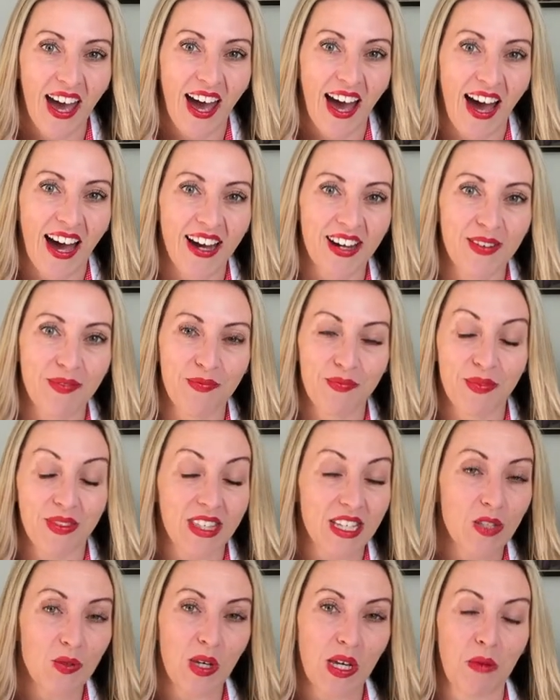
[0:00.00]
Um,
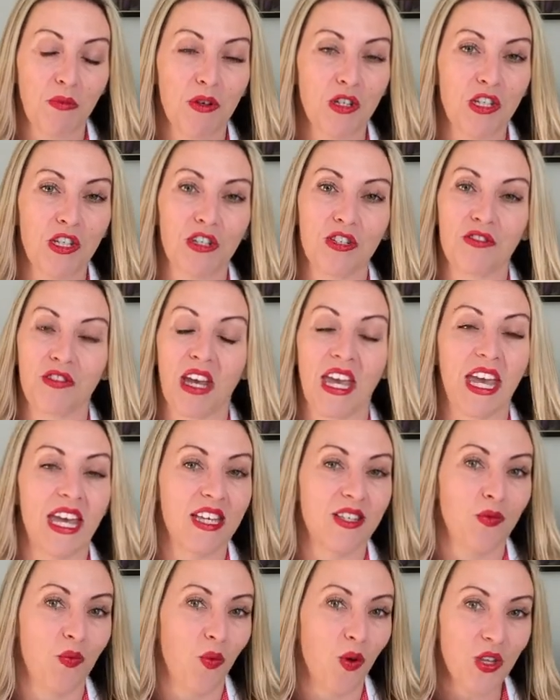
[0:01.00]
this Week in British History
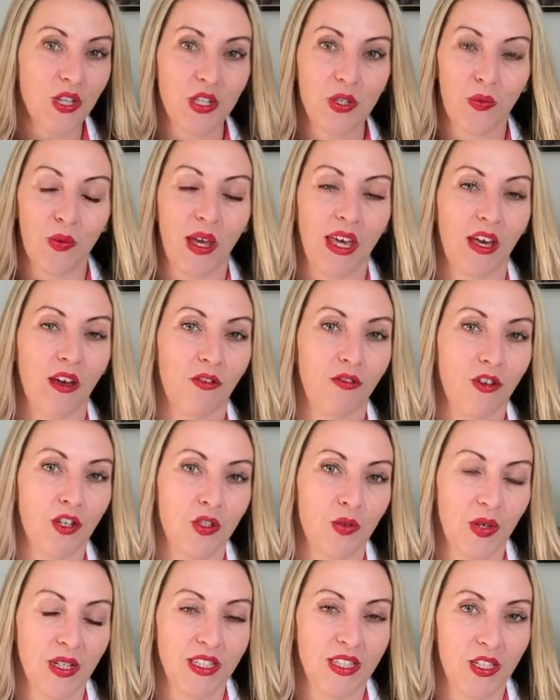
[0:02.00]
is once a week for
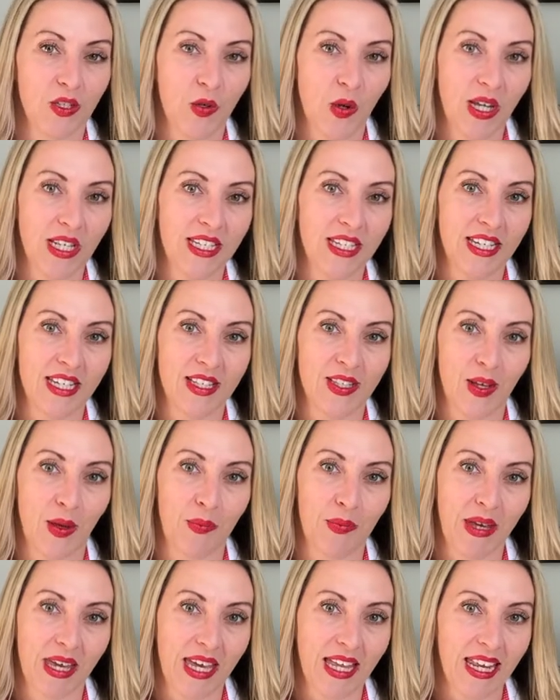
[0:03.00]
2020, so
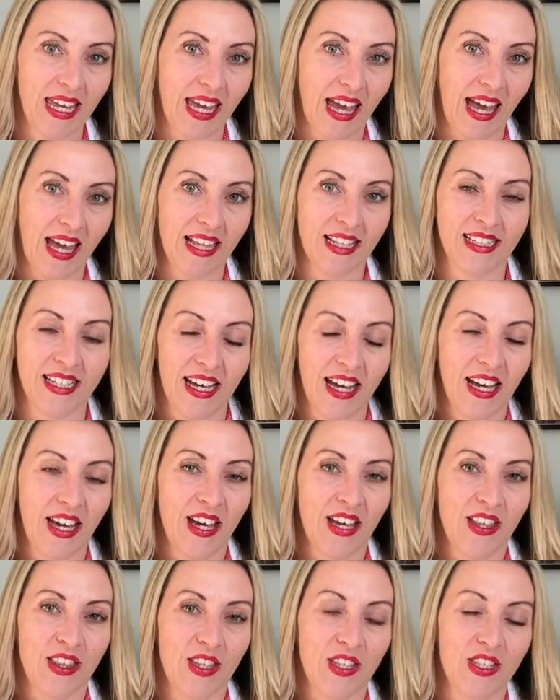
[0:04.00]
beginning at
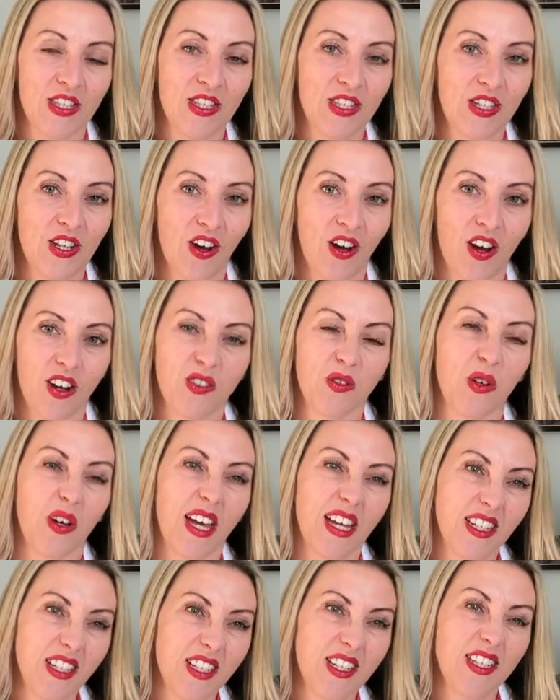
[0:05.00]
the start, well,
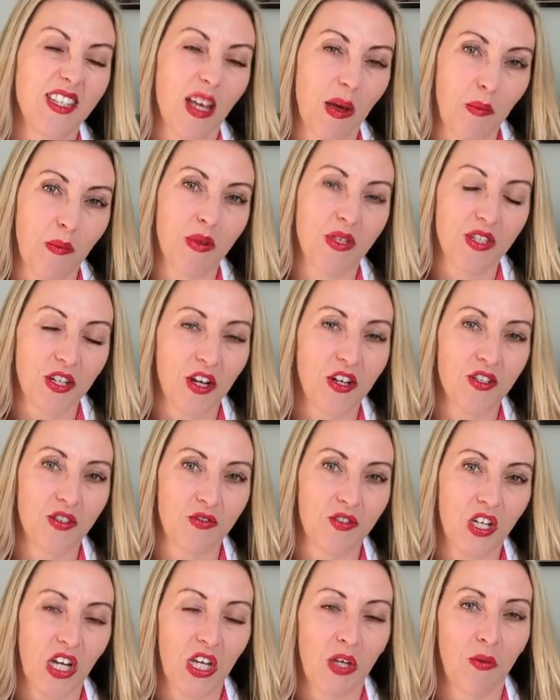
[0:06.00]
end of December, start of
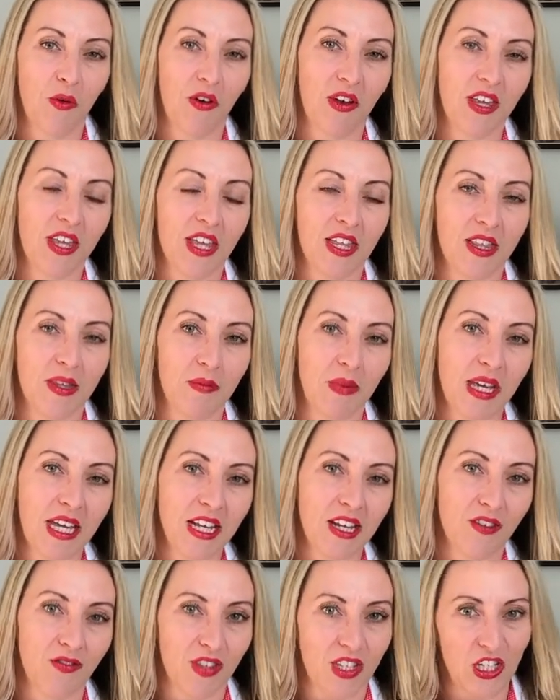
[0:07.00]
January at the
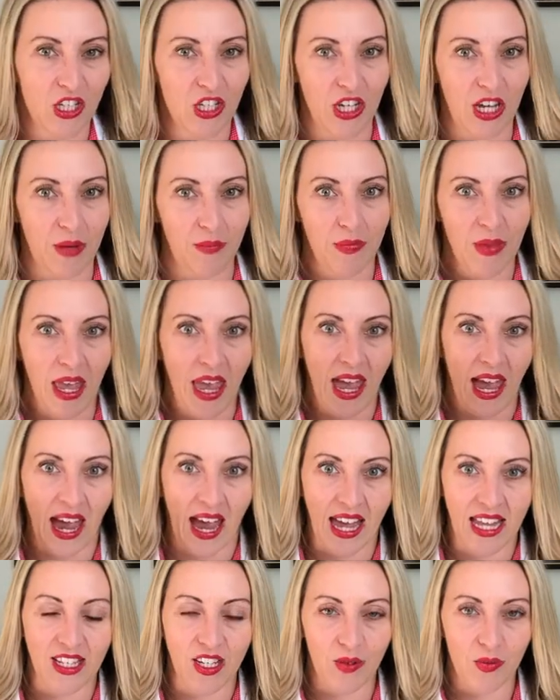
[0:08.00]
beginning of this year,
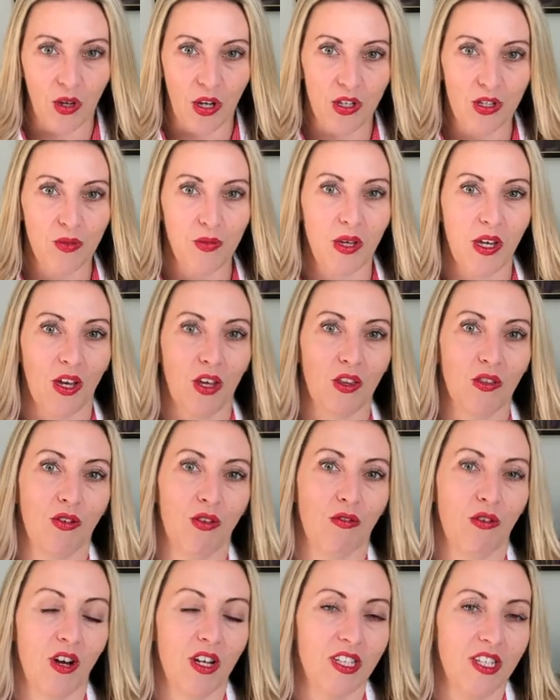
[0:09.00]
and I'm going to be going through
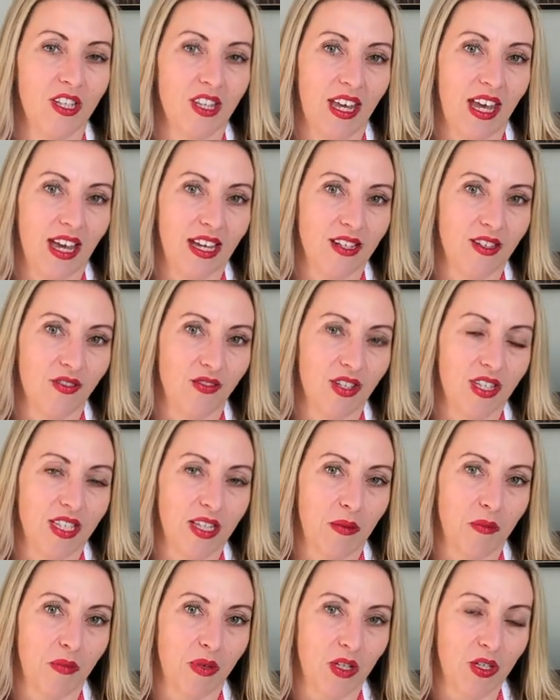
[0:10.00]
right till the end of
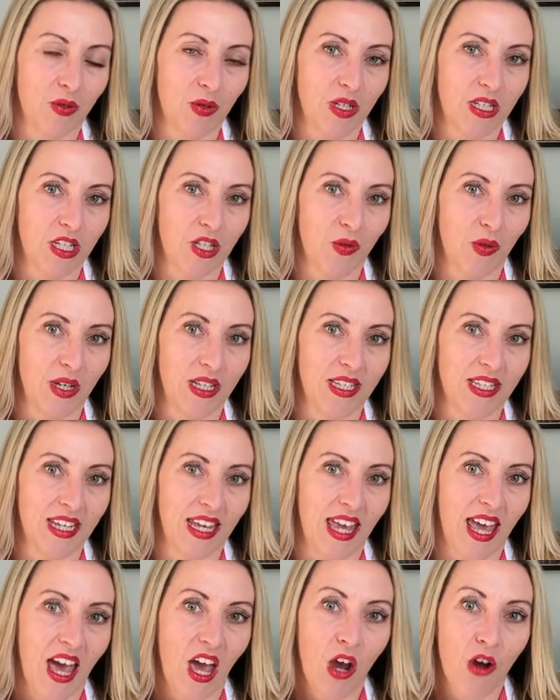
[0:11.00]
December
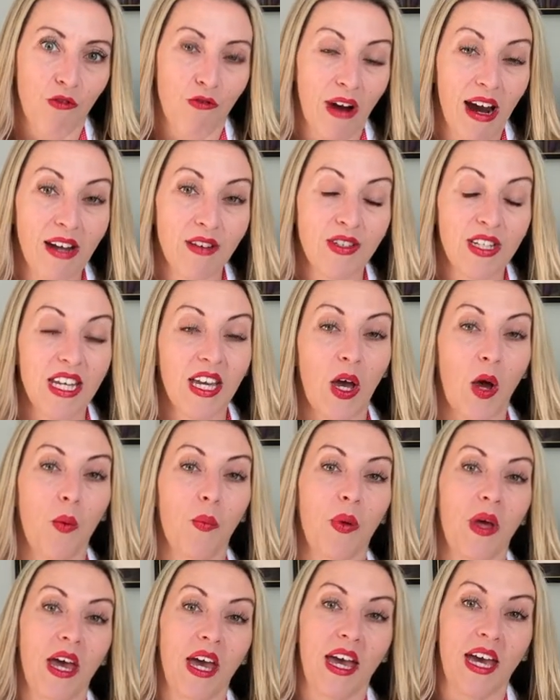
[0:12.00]
2020, rounding up
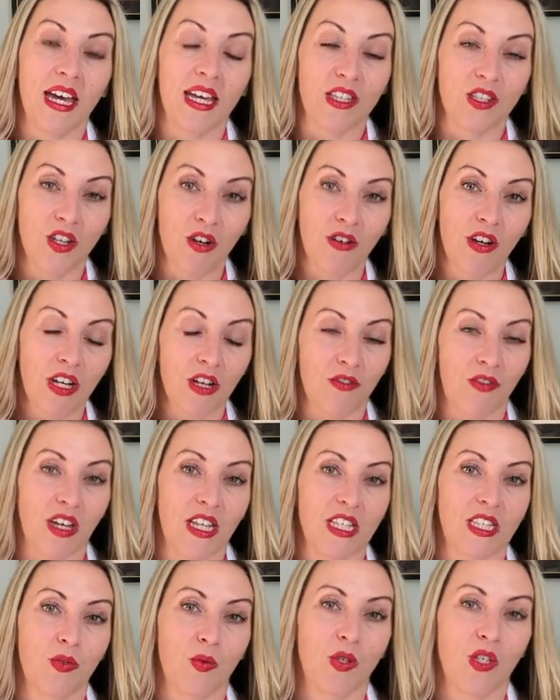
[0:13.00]
historical
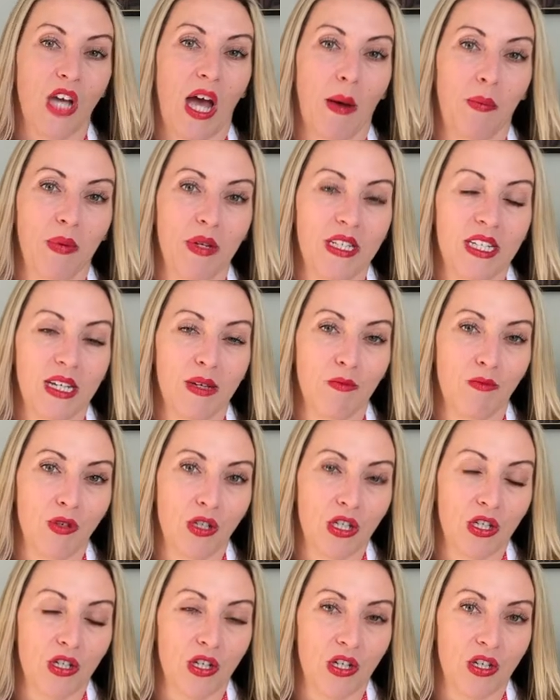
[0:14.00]
events which happened in
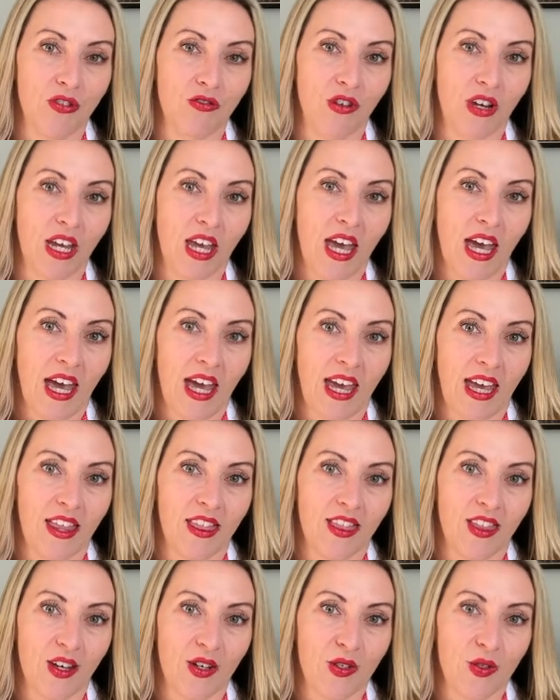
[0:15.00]
British history in
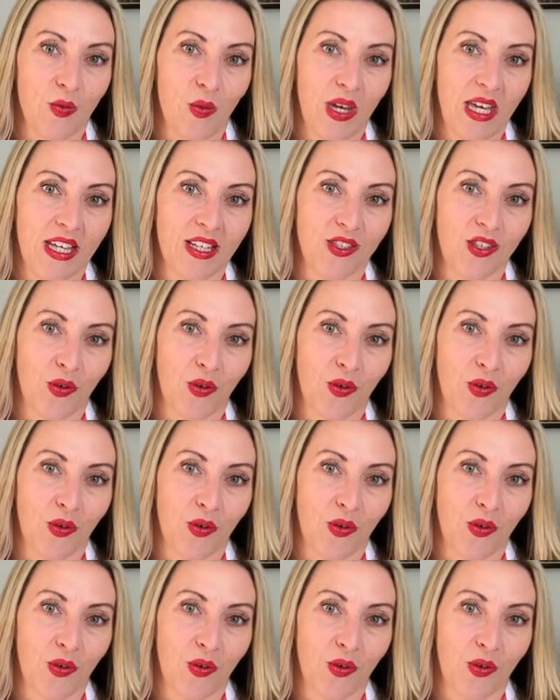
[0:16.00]
those weeks.